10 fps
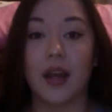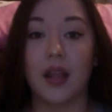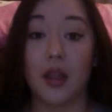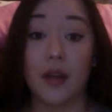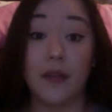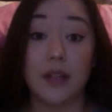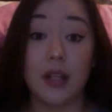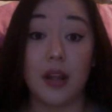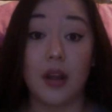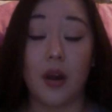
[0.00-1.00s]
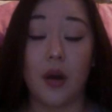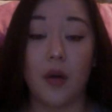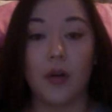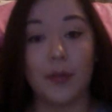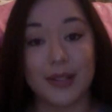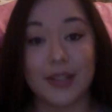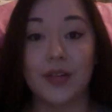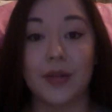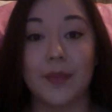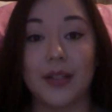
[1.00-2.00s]
Lofty or Mr.
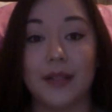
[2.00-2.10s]
Drippy.